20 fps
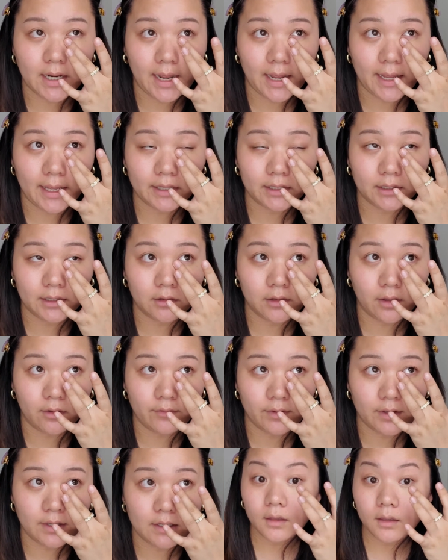I love
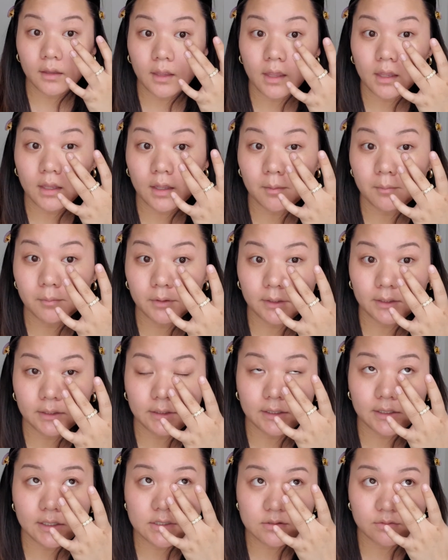it. It
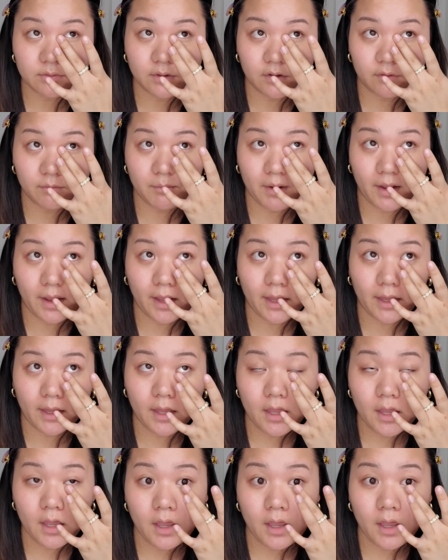completely gets rid of my